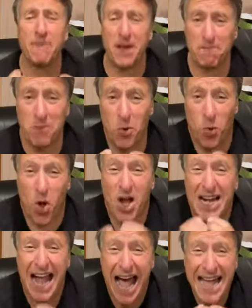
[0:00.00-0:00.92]
remember
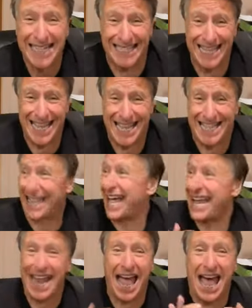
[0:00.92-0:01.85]
what cocktail
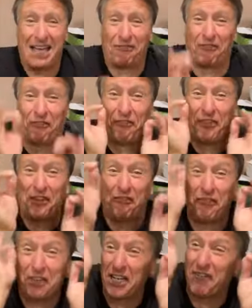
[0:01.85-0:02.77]
I had
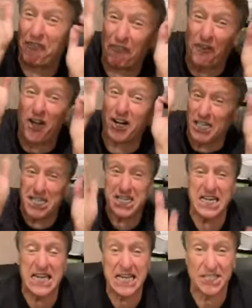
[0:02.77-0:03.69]
50
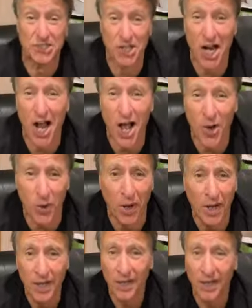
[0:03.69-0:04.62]
fucking years
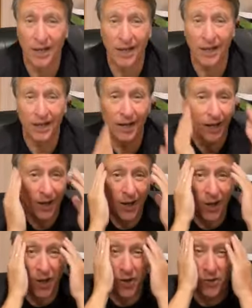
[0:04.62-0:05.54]
ago?
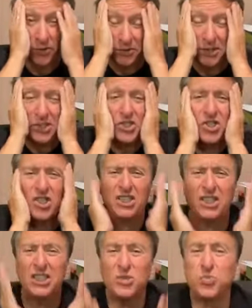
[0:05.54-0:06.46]
Holy
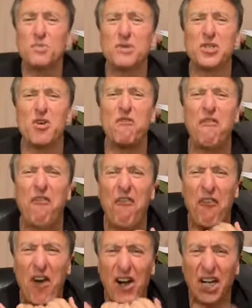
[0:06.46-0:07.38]
shit, these women don't
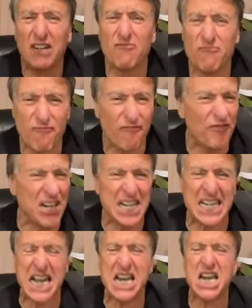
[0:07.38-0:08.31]
fucking
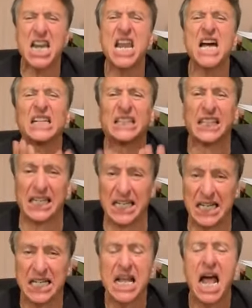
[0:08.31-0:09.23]
think of
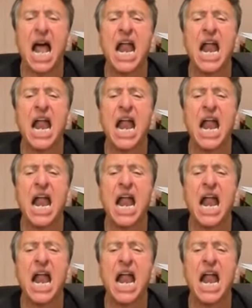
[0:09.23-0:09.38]
nothing.